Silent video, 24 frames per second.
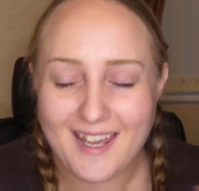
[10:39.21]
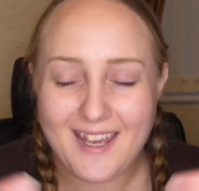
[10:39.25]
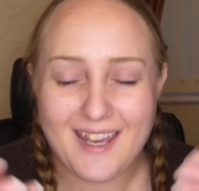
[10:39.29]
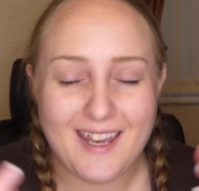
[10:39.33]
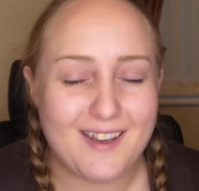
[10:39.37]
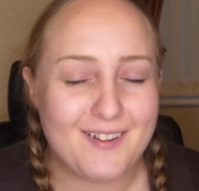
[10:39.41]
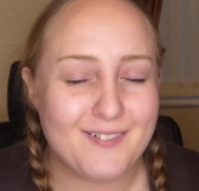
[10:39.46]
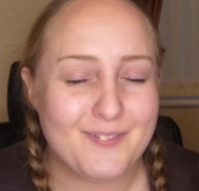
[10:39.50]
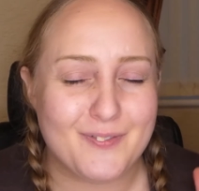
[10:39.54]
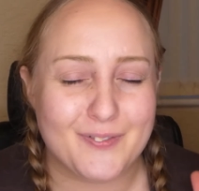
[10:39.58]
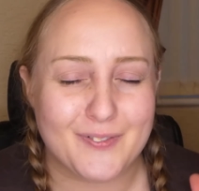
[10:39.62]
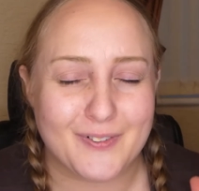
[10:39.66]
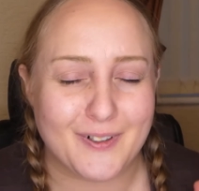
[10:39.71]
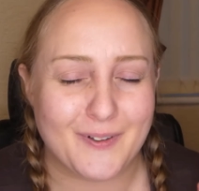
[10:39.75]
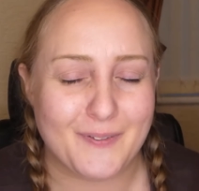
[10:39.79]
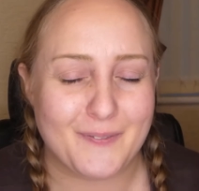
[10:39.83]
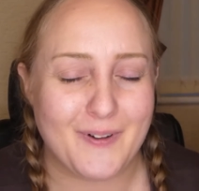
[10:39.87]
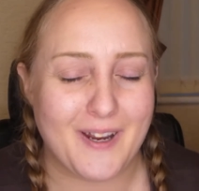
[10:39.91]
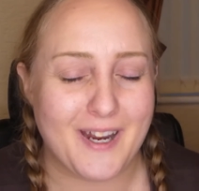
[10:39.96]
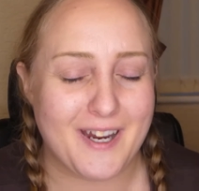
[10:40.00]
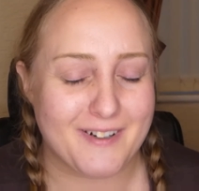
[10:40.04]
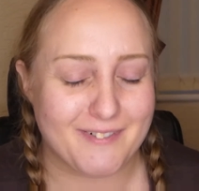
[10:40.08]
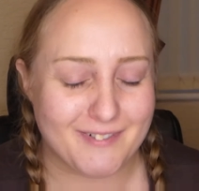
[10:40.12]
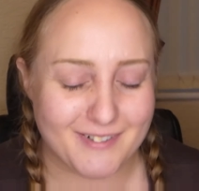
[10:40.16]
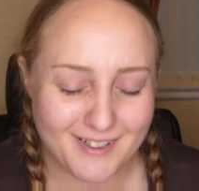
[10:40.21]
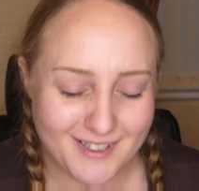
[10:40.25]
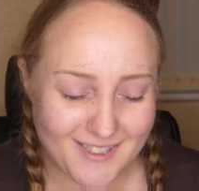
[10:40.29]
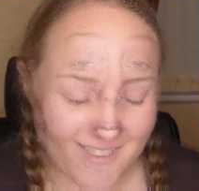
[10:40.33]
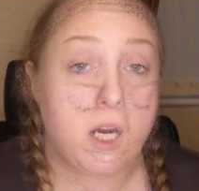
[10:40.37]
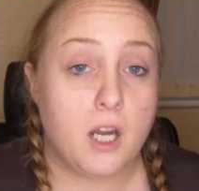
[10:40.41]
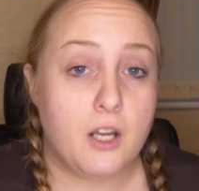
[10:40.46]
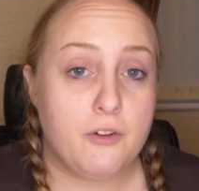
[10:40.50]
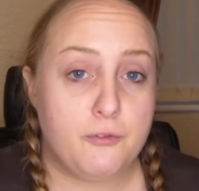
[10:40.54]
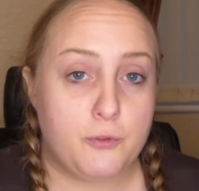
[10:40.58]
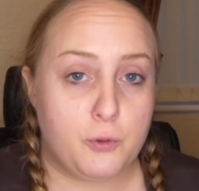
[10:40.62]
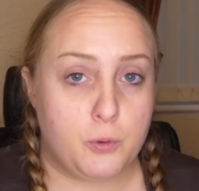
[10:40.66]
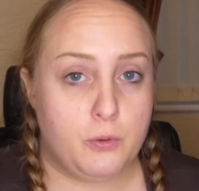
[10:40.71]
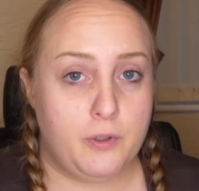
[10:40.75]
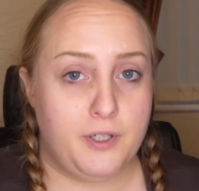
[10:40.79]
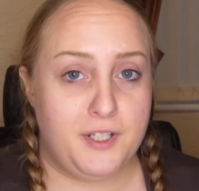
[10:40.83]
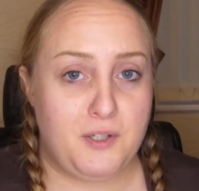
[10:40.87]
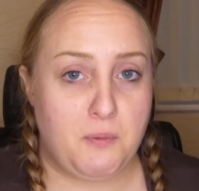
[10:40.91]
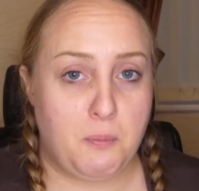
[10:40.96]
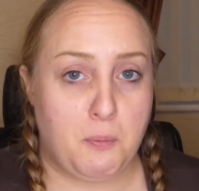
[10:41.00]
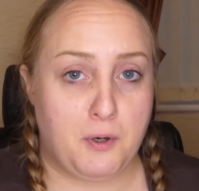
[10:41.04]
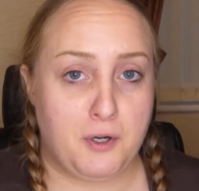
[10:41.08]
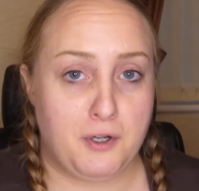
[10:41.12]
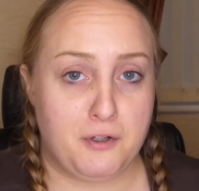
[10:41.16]
everywhere. I've
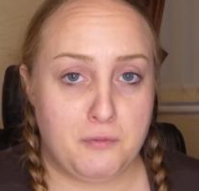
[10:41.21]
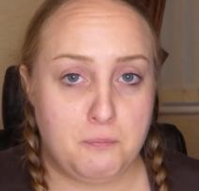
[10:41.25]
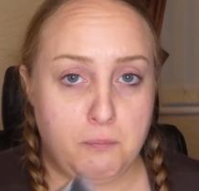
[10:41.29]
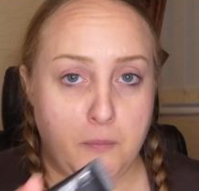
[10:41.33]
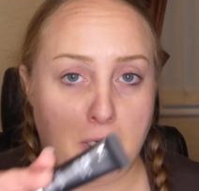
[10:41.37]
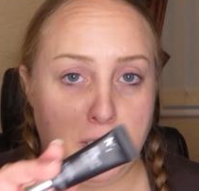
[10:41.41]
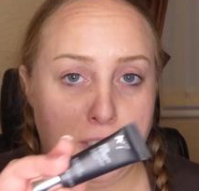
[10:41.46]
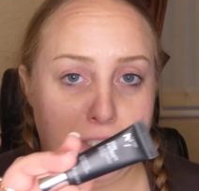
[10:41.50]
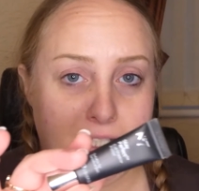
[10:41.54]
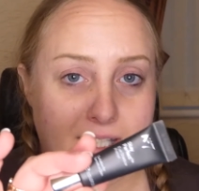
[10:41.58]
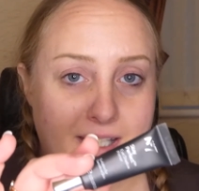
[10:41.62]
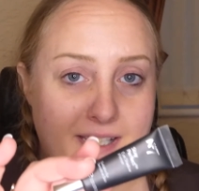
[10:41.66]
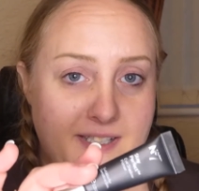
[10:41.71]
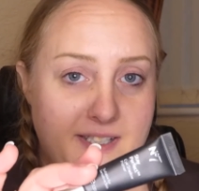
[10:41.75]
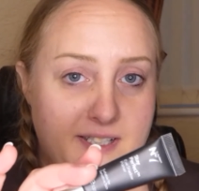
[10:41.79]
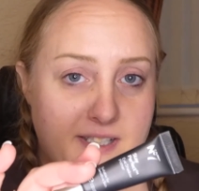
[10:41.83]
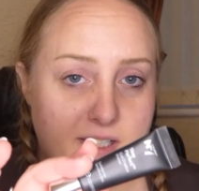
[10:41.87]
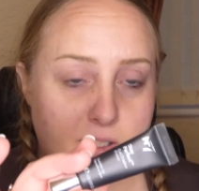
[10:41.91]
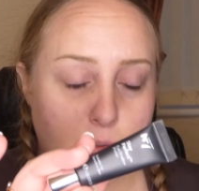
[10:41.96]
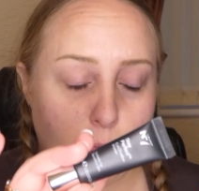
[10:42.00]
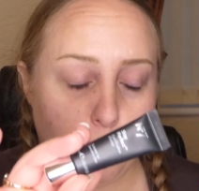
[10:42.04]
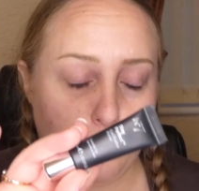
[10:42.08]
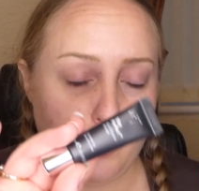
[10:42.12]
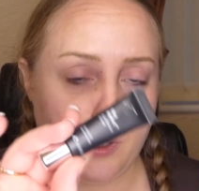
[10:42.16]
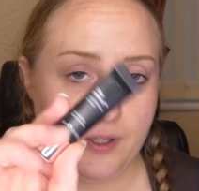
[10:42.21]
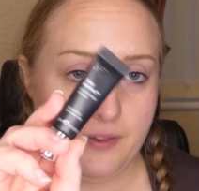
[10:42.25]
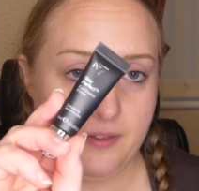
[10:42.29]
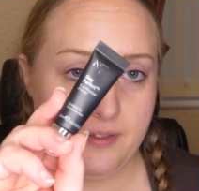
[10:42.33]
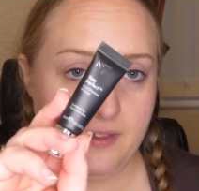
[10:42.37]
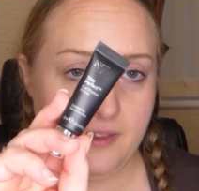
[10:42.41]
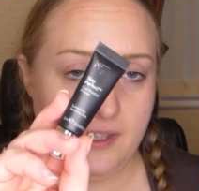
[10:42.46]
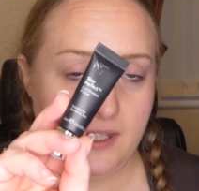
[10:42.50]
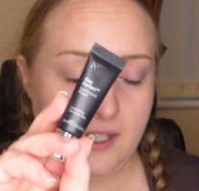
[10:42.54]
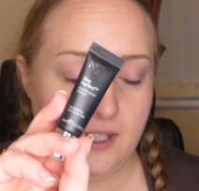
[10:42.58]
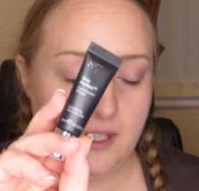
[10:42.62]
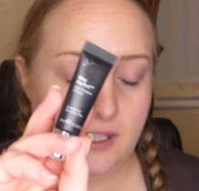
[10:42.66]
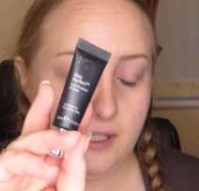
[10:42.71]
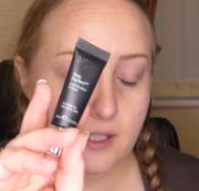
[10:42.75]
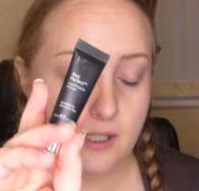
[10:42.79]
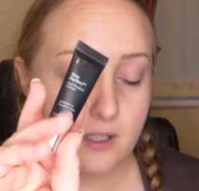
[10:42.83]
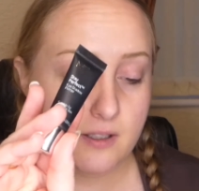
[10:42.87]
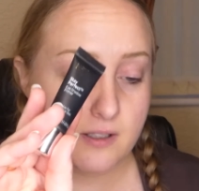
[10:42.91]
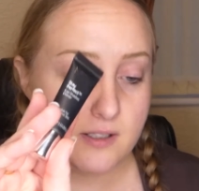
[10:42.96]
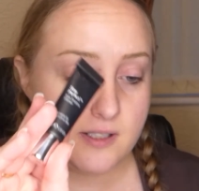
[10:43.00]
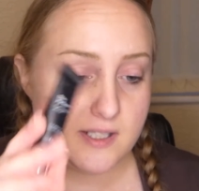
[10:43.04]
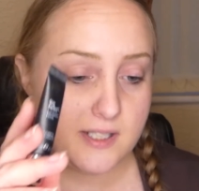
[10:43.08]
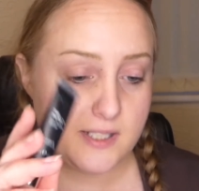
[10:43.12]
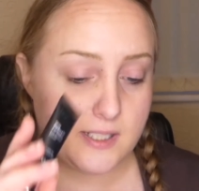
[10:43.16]
already primed my lids with the
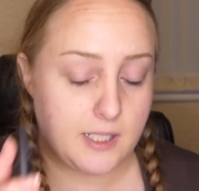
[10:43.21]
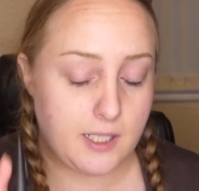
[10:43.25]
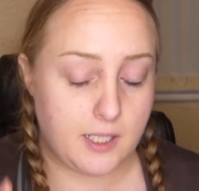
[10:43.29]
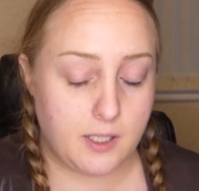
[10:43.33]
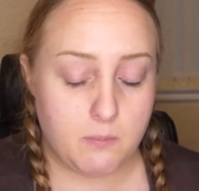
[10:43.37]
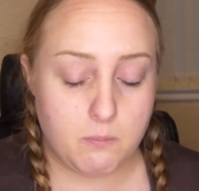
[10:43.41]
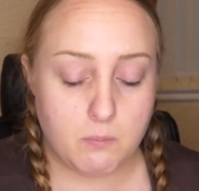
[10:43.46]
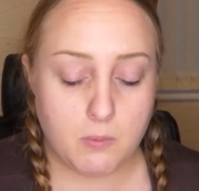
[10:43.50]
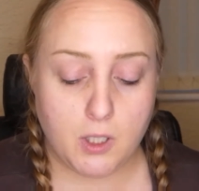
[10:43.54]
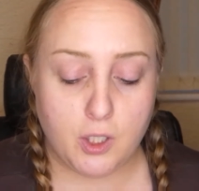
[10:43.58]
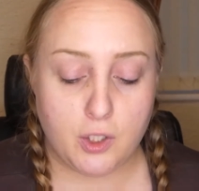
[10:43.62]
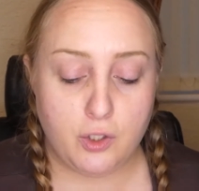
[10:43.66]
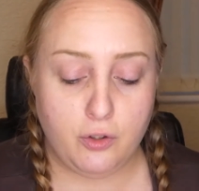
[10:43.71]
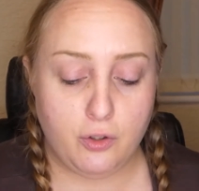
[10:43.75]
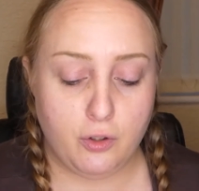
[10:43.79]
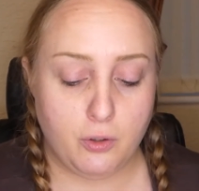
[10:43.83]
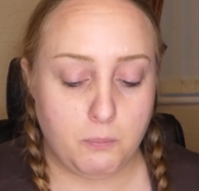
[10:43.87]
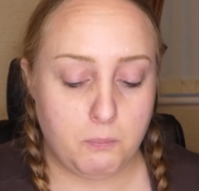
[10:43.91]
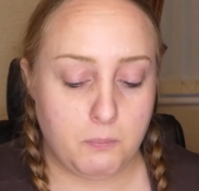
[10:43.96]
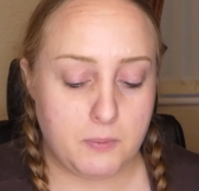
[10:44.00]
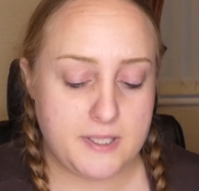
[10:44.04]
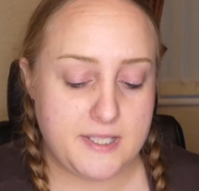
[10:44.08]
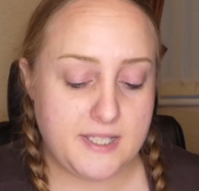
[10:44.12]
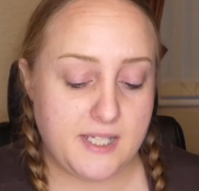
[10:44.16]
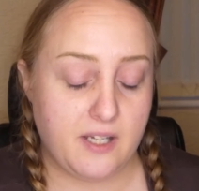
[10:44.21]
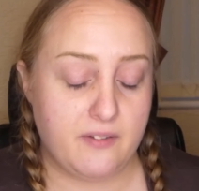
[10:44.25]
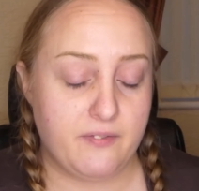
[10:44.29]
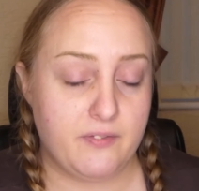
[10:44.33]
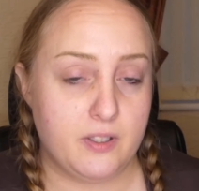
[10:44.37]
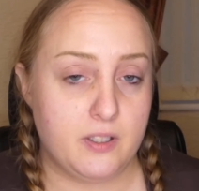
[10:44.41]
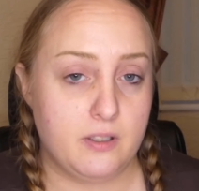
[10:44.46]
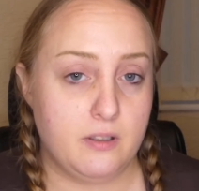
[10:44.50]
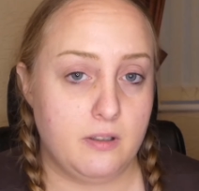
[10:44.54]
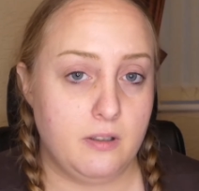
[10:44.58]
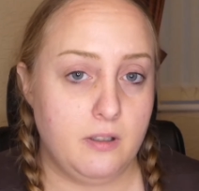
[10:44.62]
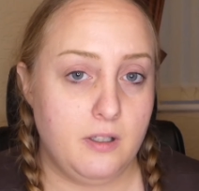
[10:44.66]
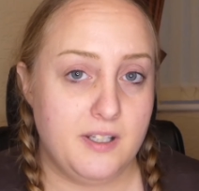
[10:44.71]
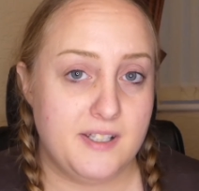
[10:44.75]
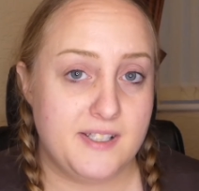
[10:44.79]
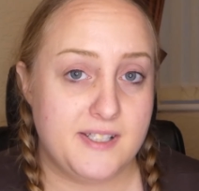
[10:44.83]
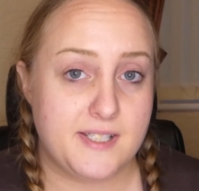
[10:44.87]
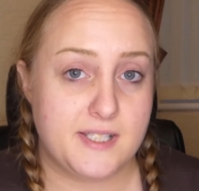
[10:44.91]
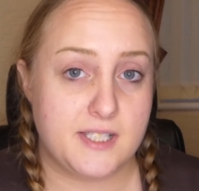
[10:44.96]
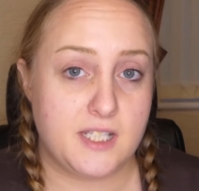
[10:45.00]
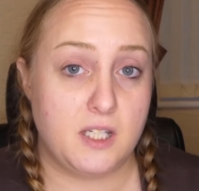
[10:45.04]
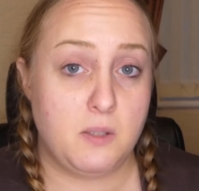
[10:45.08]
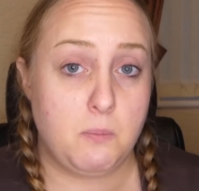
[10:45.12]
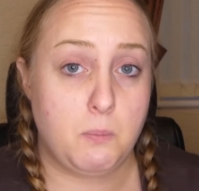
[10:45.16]
same number 7
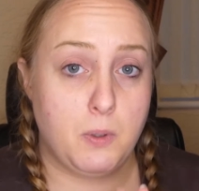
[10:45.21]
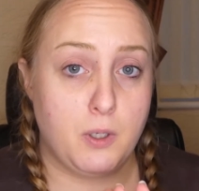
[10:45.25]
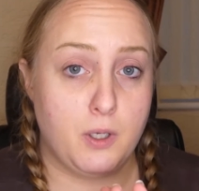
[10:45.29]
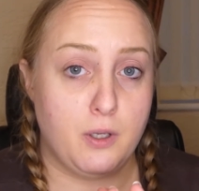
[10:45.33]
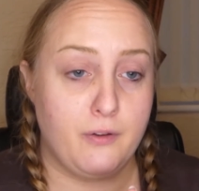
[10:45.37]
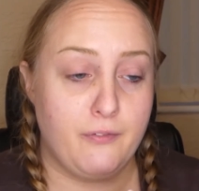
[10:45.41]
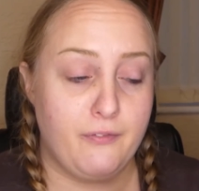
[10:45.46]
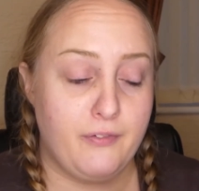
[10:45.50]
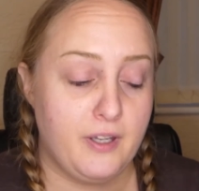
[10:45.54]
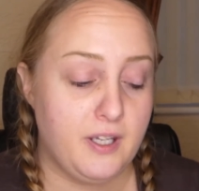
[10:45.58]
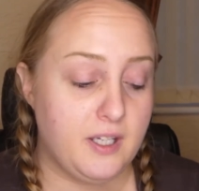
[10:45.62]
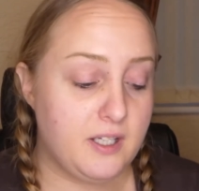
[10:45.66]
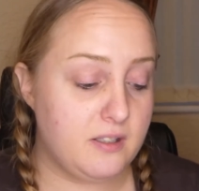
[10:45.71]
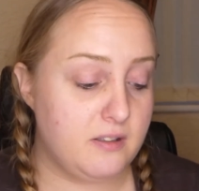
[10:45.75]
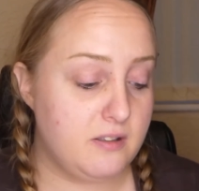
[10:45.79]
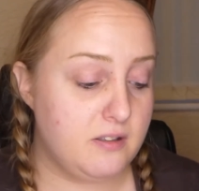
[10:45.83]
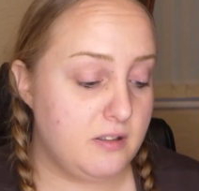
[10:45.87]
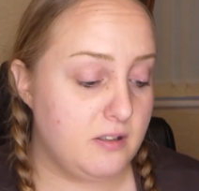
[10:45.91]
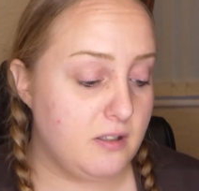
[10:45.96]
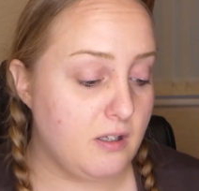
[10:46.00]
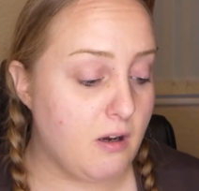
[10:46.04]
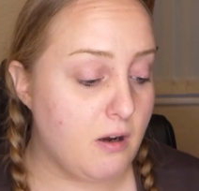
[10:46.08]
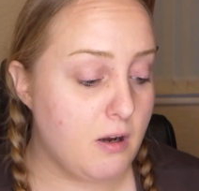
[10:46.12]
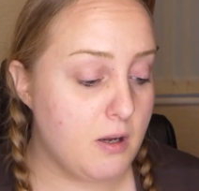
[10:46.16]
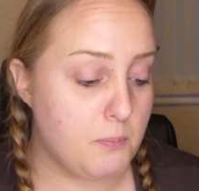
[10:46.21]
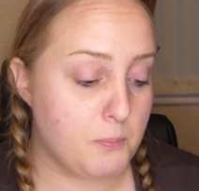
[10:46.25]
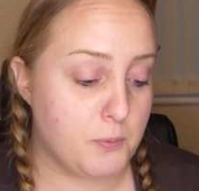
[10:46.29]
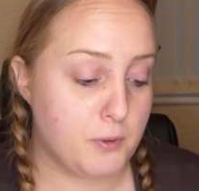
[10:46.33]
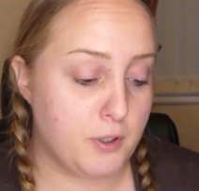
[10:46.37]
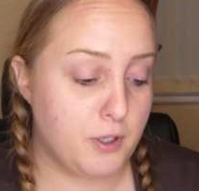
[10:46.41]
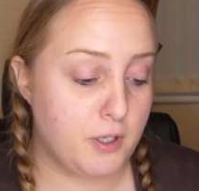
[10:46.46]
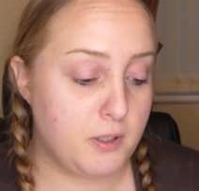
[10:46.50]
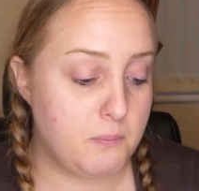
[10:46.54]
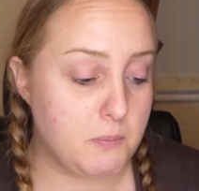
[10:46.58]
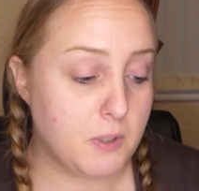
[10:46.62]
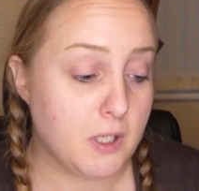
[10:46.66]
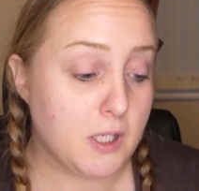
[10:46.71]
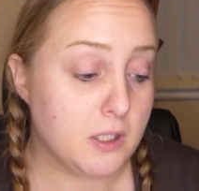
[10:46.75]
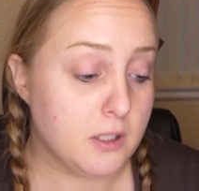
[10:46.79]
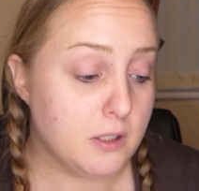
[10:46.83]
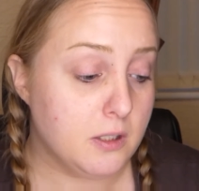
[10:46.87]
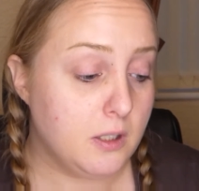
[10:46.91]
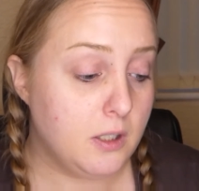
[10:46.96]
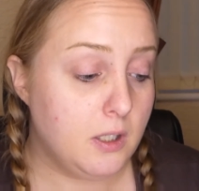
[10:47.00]
Stay Perfect eye primer.